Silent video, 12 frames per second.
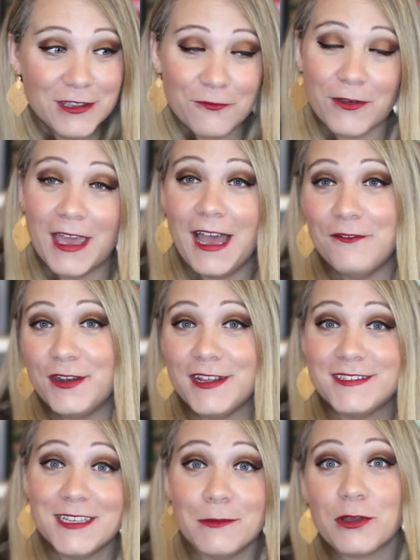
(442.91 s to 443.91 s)
If we have
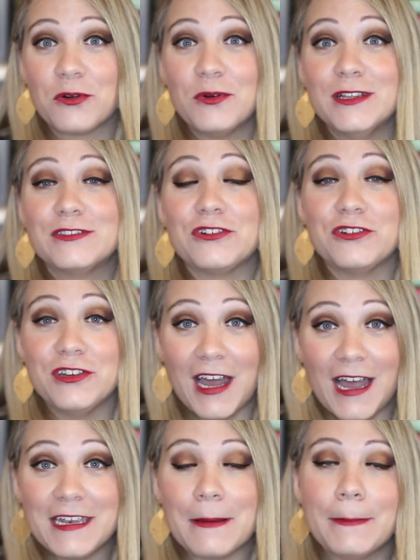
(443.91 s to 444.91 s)
any similar ones or
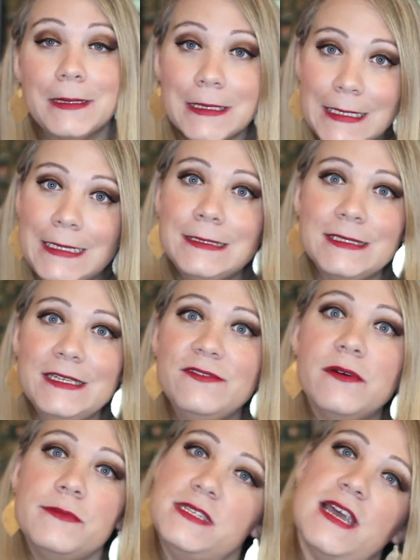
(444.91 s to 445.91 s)
not, please leave
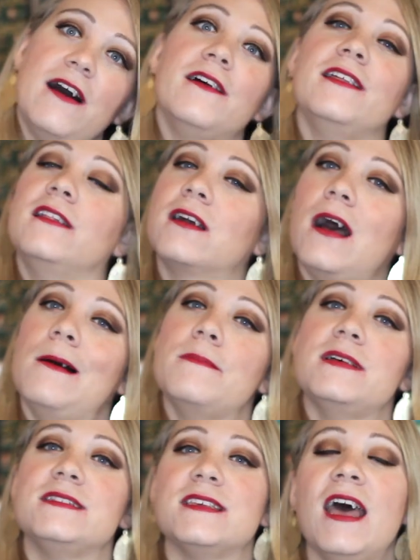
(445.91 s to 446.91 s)
them down in the
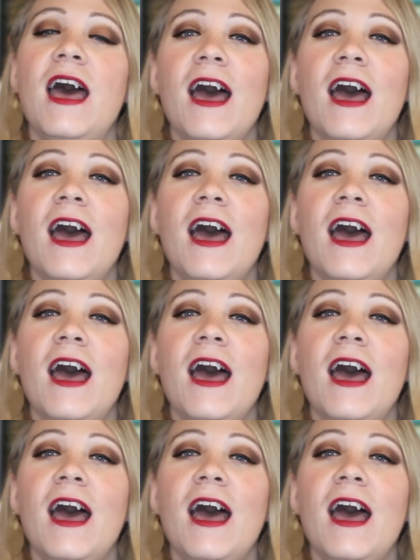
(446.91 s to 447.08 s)
comments.